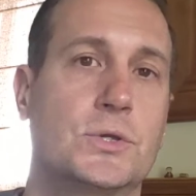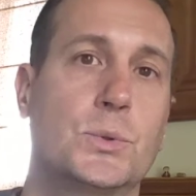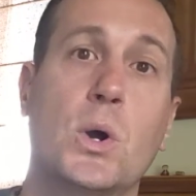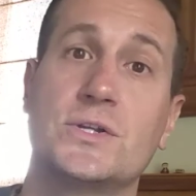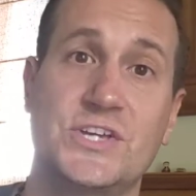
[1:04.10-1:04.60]

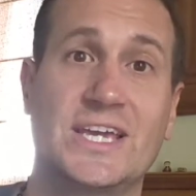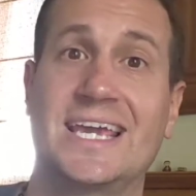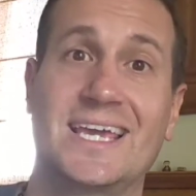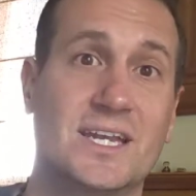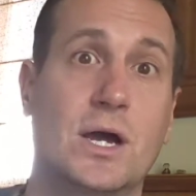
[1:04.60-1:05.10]
you are
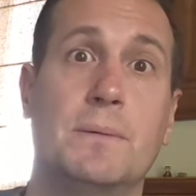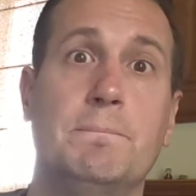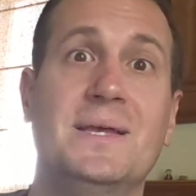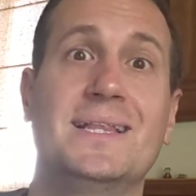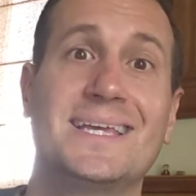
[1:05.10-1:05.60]
taking in
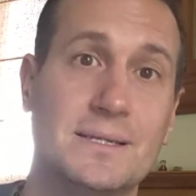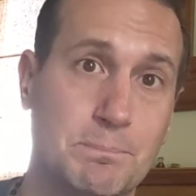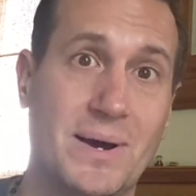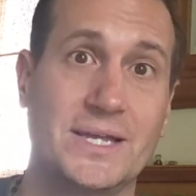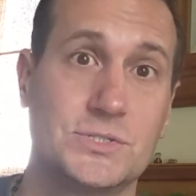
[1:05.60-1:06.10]
1,000,000
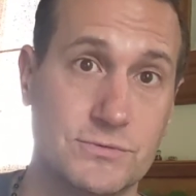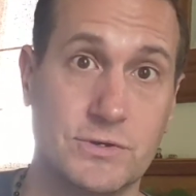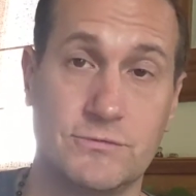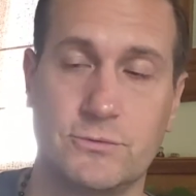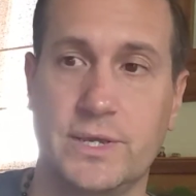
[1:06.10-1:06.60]
bytes of
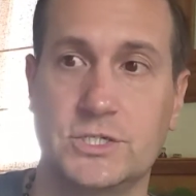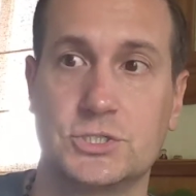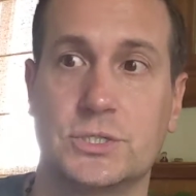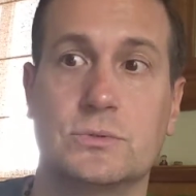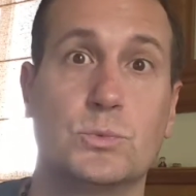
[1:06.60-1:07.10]

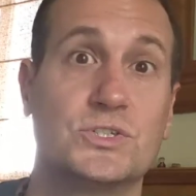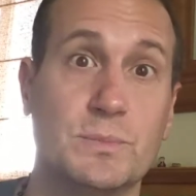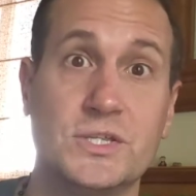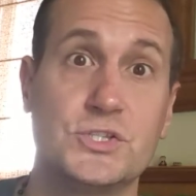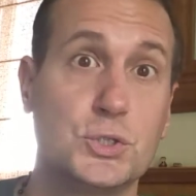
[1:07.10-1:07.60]
information, which
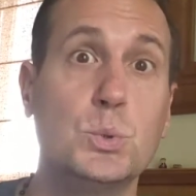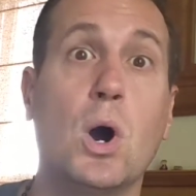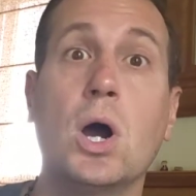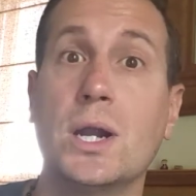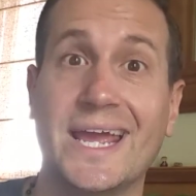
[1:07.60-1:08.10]
means you
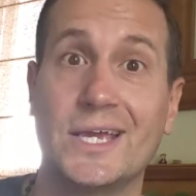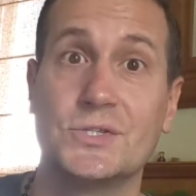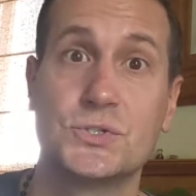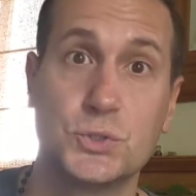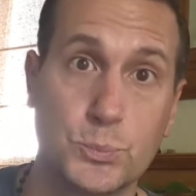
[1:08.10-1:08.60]
are a
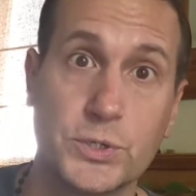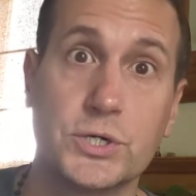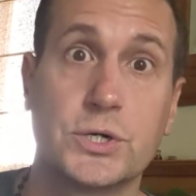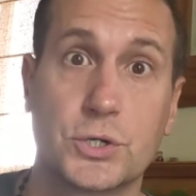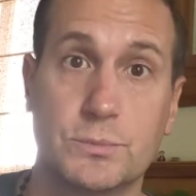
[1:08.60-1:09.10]

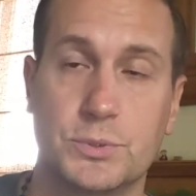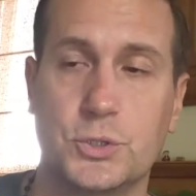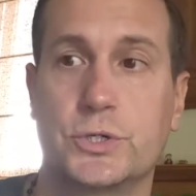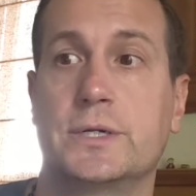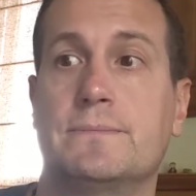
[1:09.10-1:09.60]

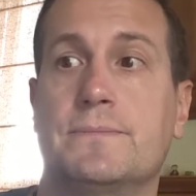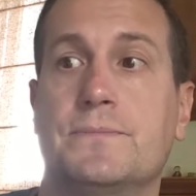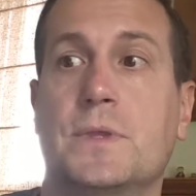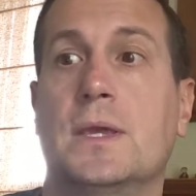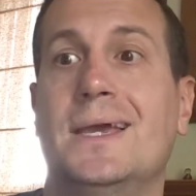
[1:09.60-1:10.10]
supercomputer.
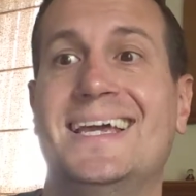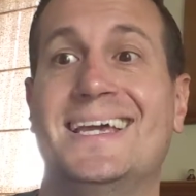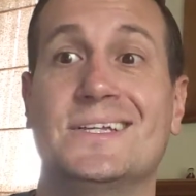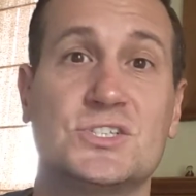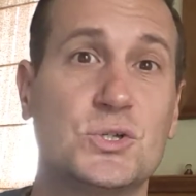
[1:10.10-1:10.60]

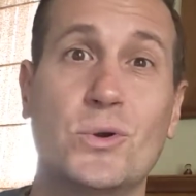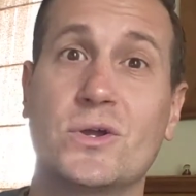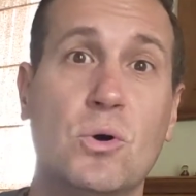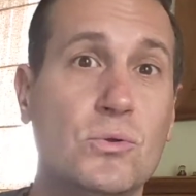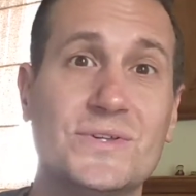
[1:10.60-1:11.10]
It's storing
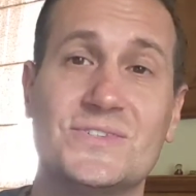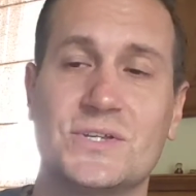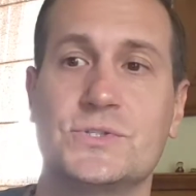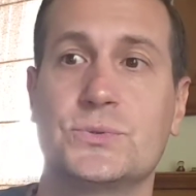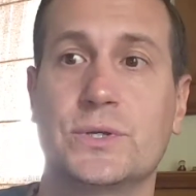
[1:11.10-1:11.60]
all the
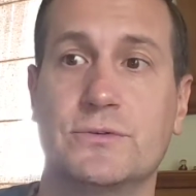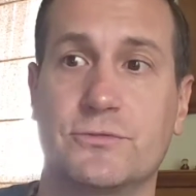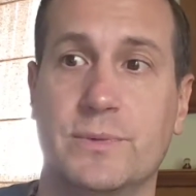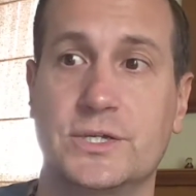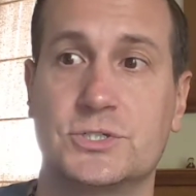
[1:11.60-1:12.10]
sensory
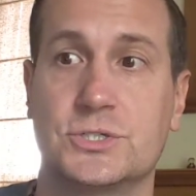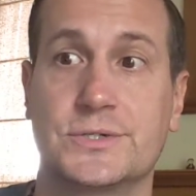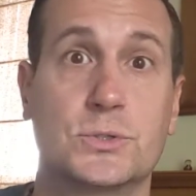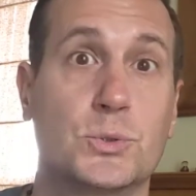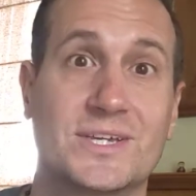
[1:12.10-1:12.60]
information,
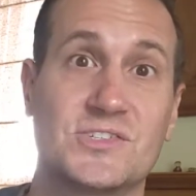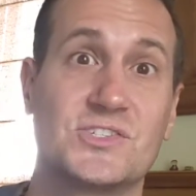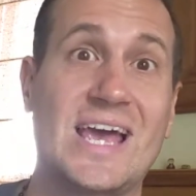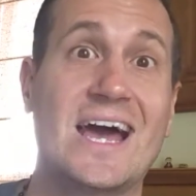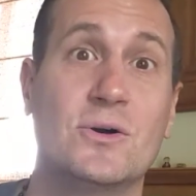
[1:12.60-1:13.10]
including
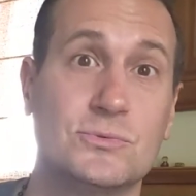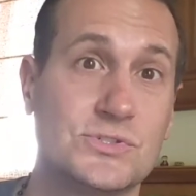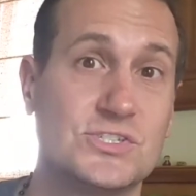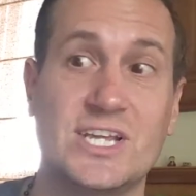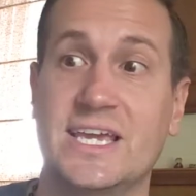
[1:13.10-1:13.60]

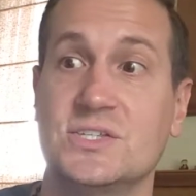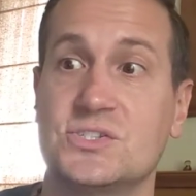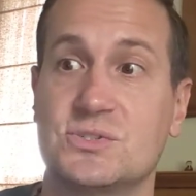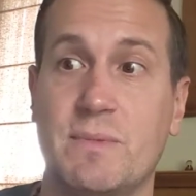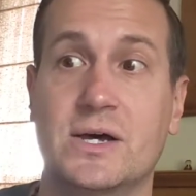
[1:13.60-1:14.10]
sounds, tastes,
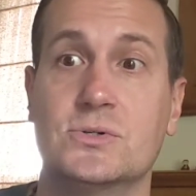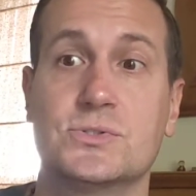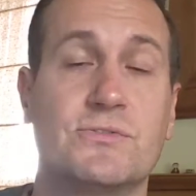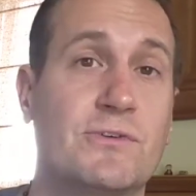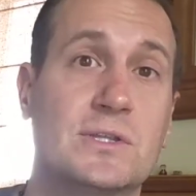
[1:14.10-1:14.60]

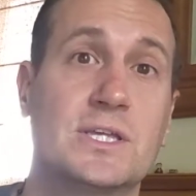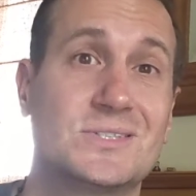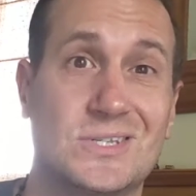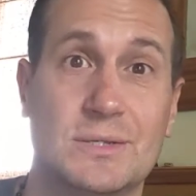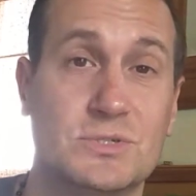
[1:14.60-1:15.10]
smells,
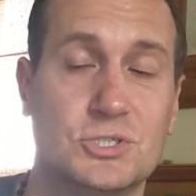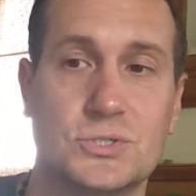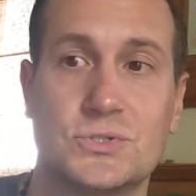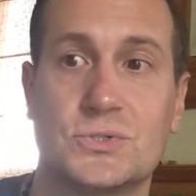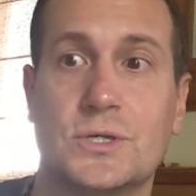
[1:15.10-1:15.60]
feelings, and
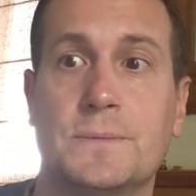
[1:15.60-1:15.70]
images.